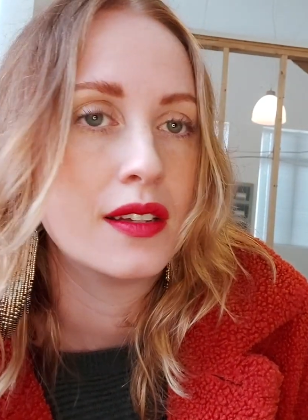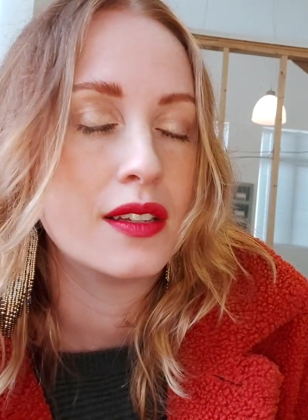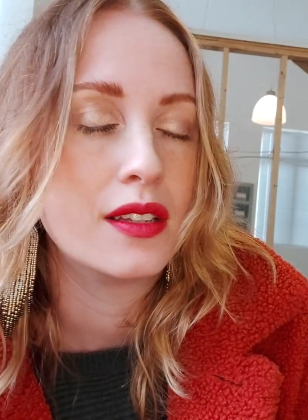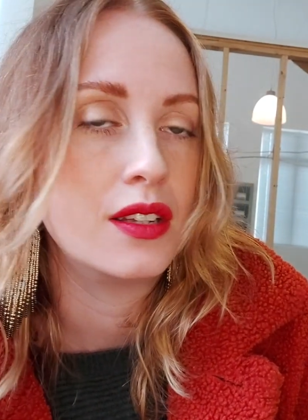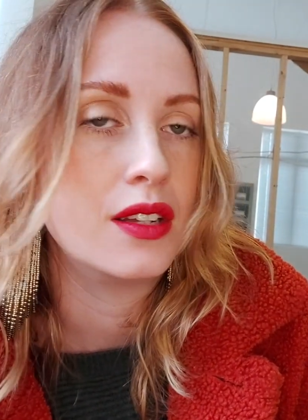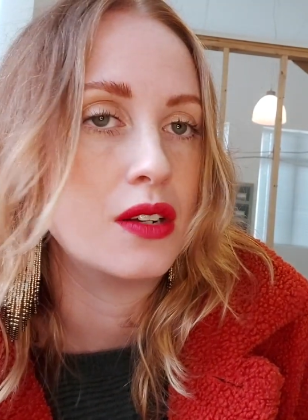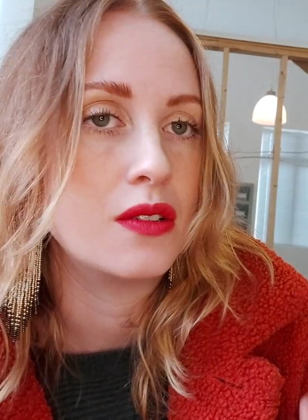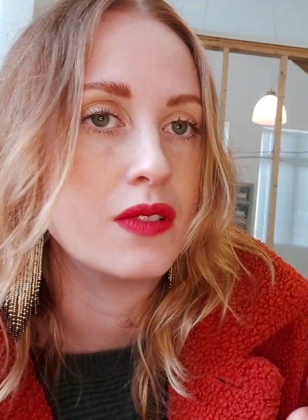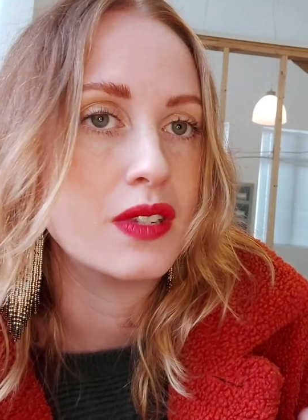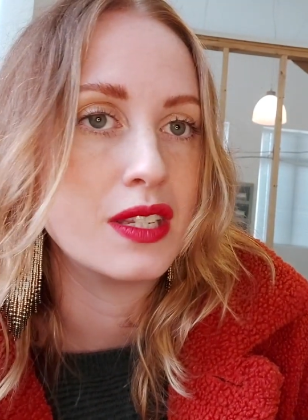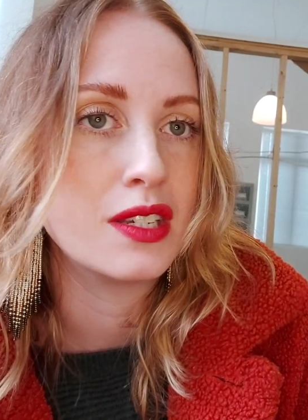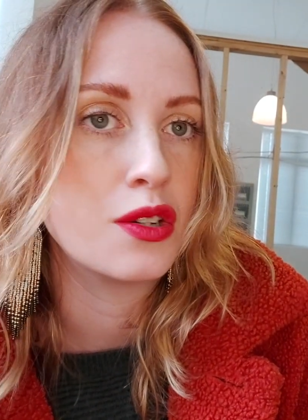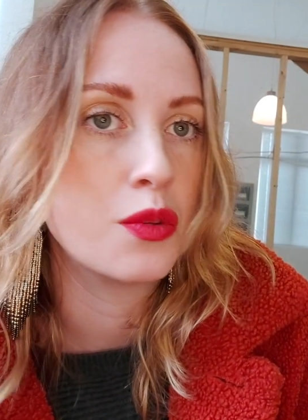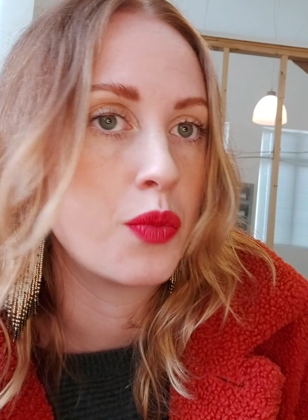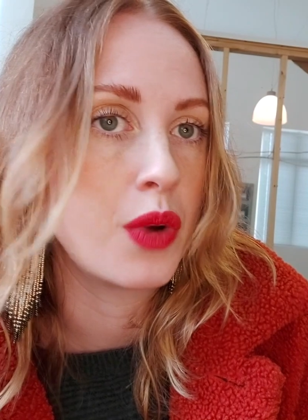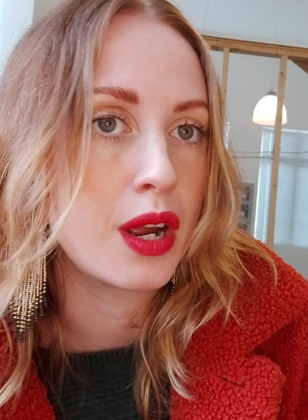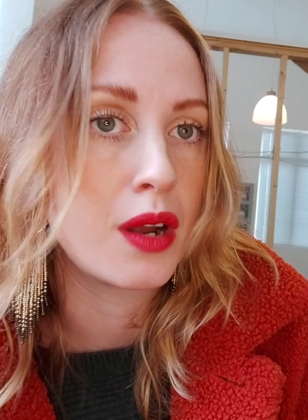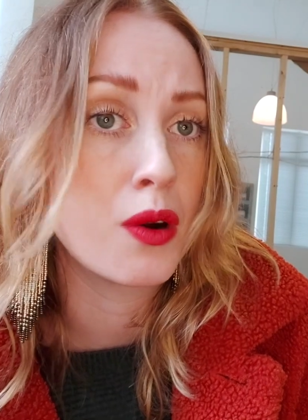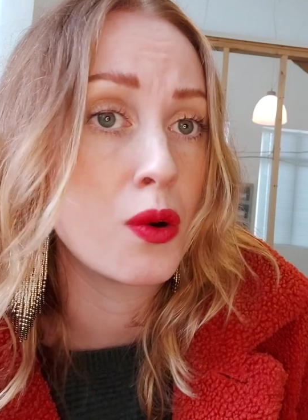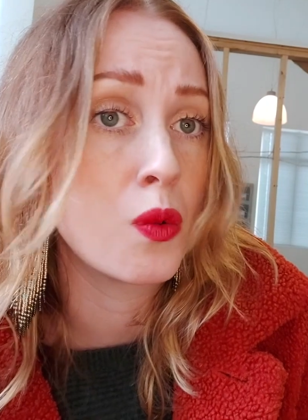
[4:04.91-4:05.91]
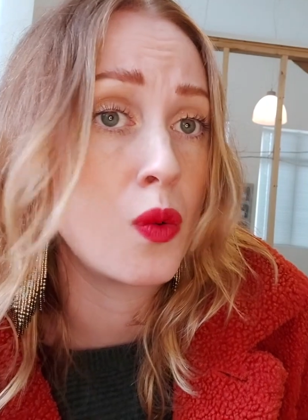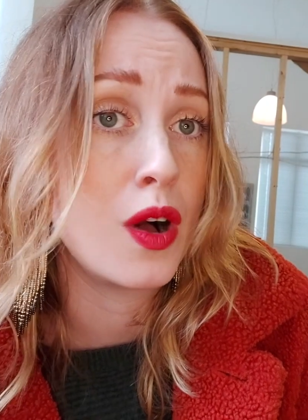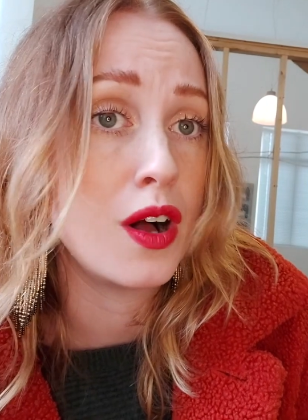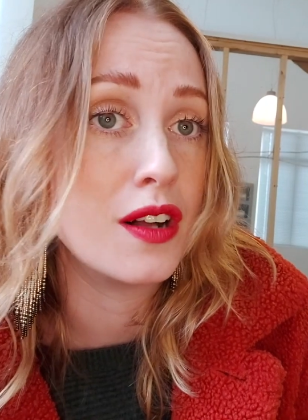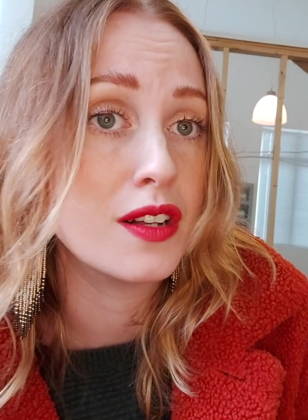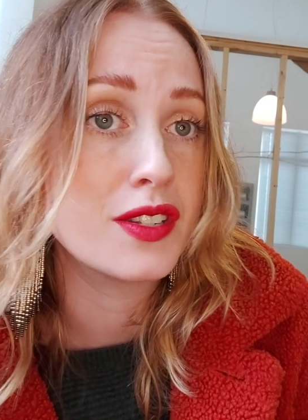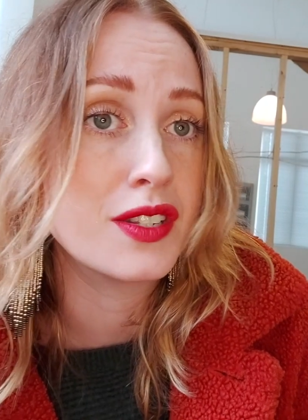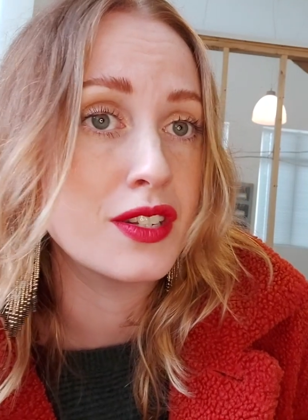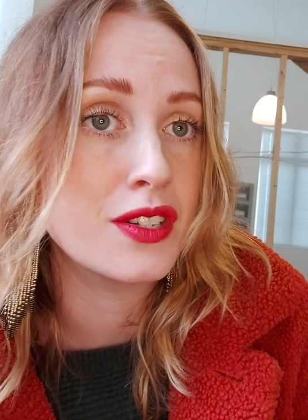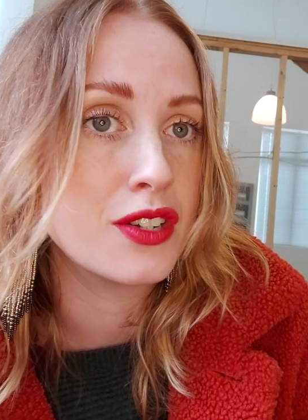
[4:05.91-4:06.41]
you know, deal breaker
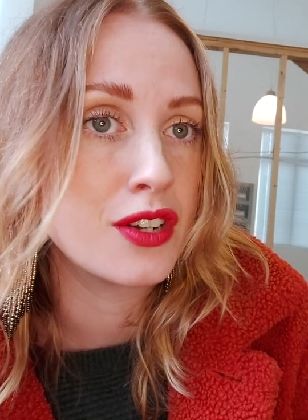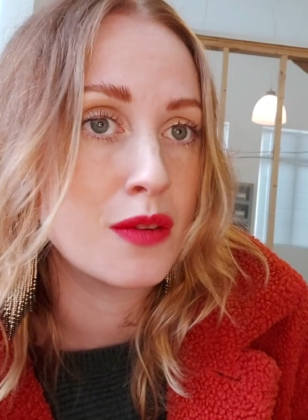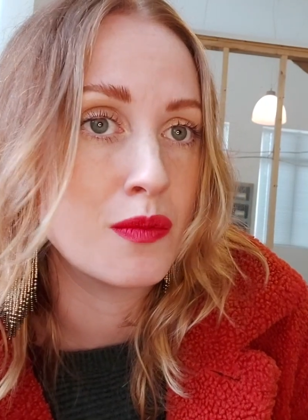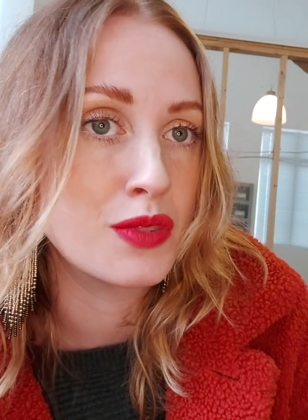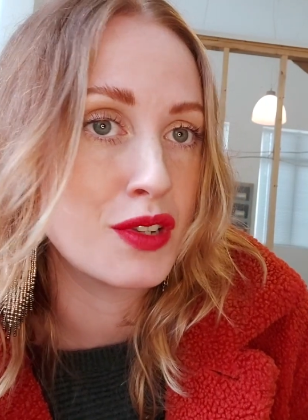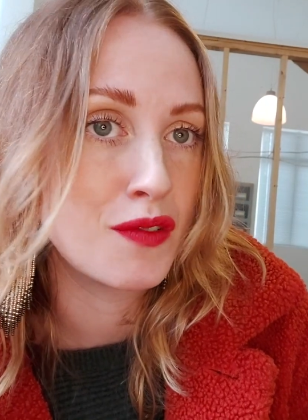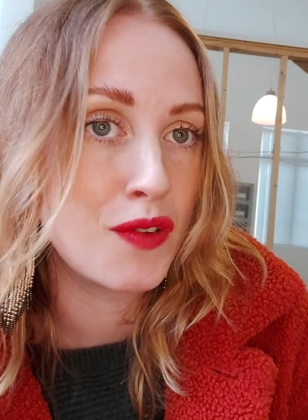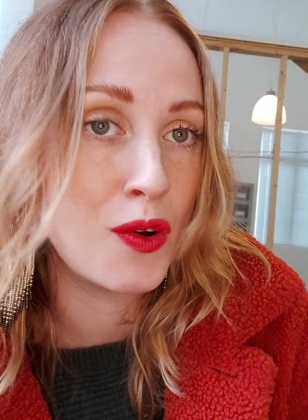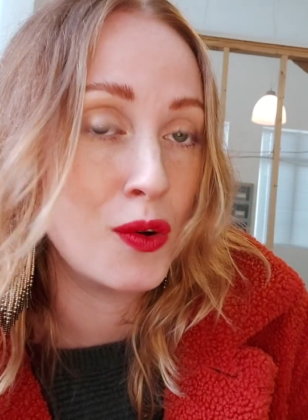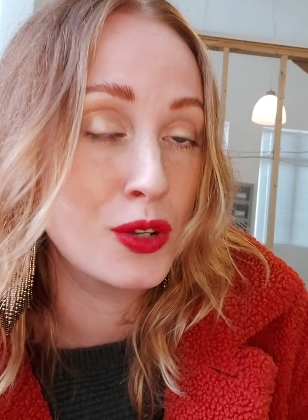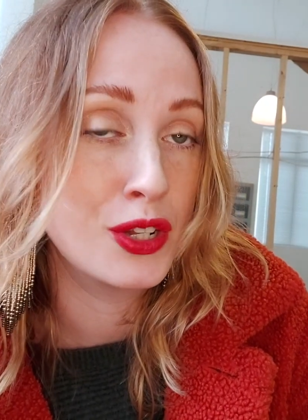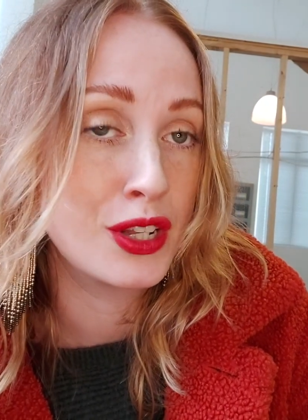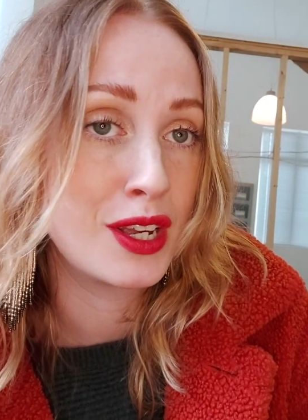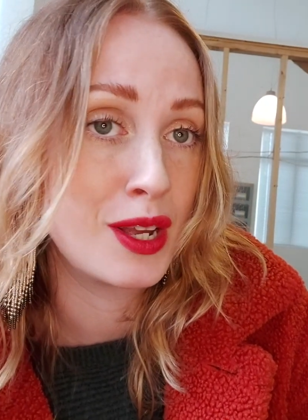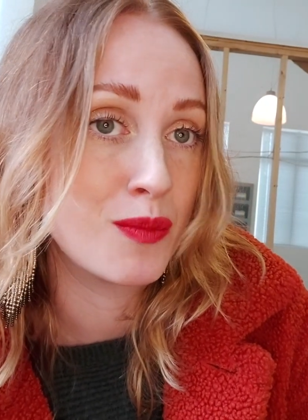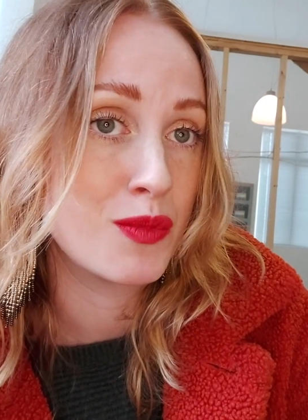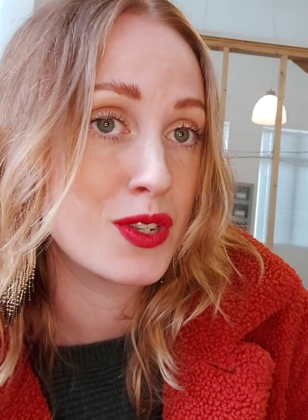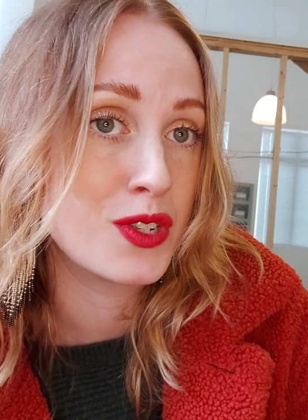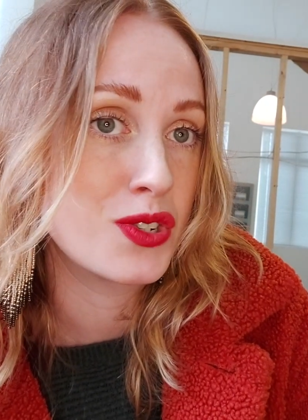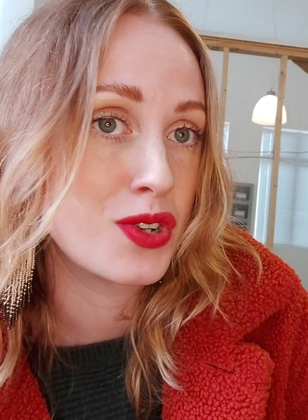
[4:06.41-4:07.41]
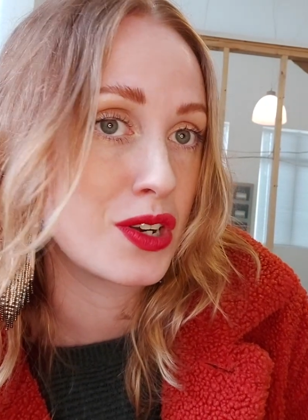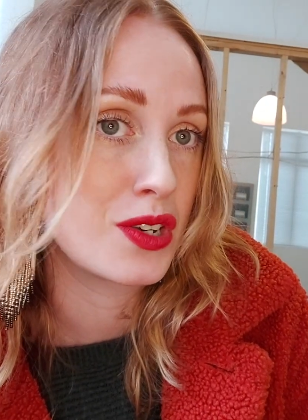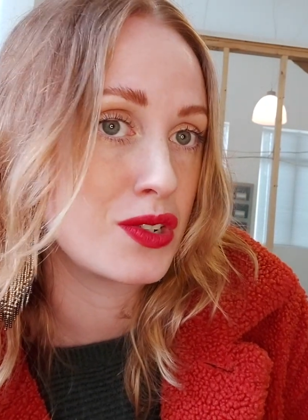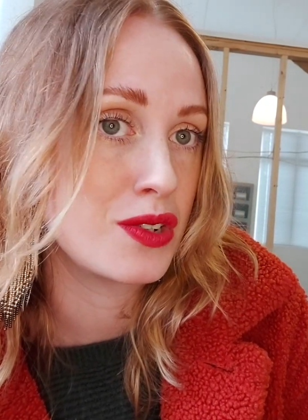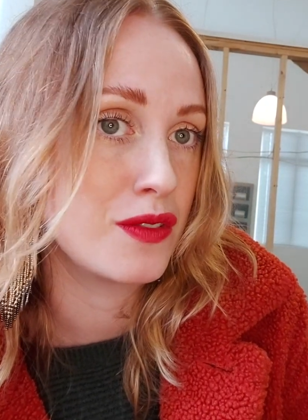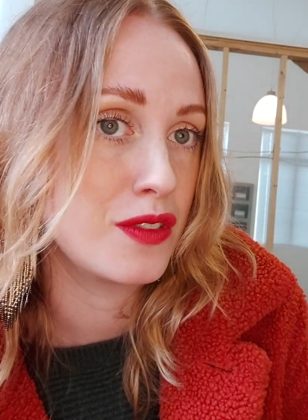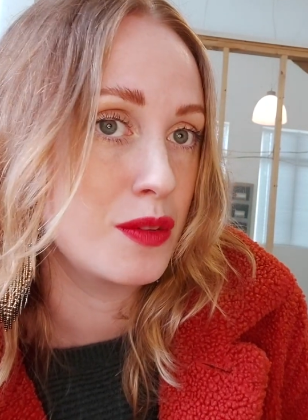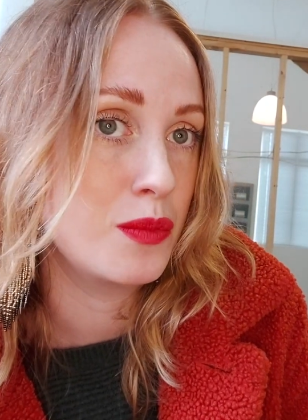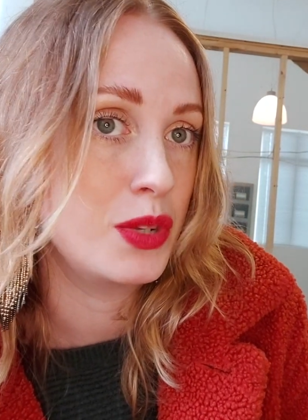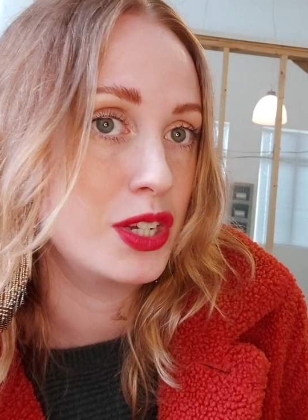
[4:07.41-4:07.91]
walls in terms of holding up the structure
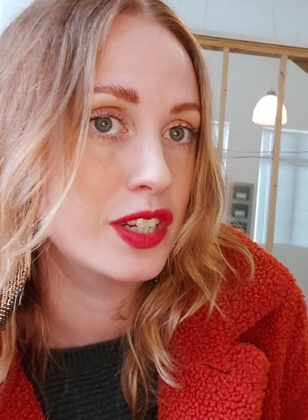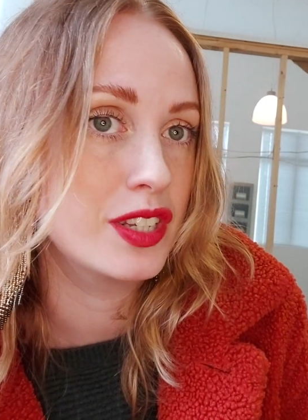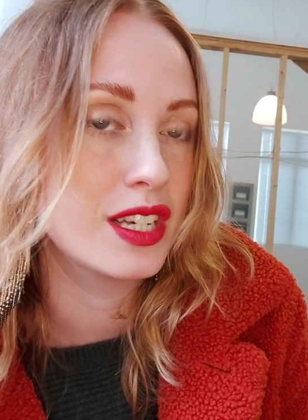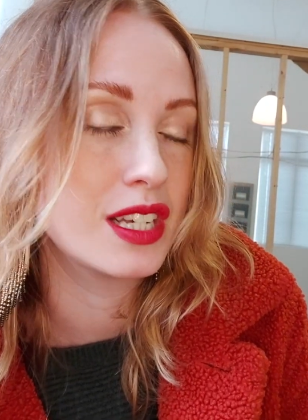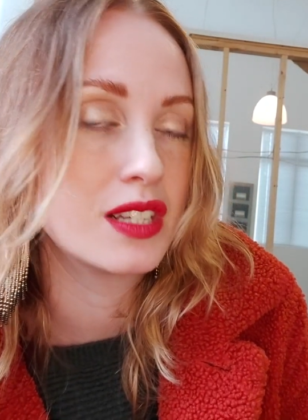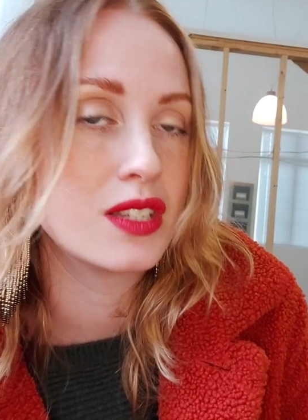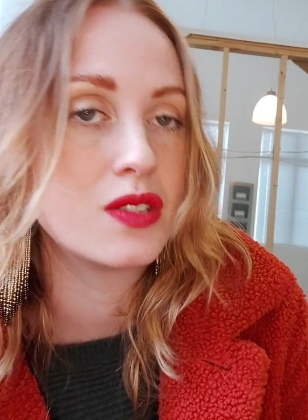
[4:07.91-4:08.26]
of the building.